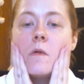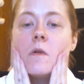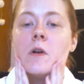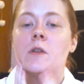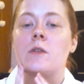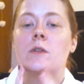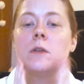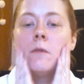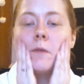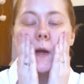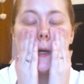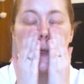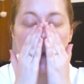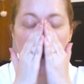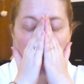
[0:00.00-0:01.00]
onto the
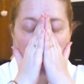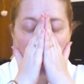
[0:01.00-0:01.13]
face.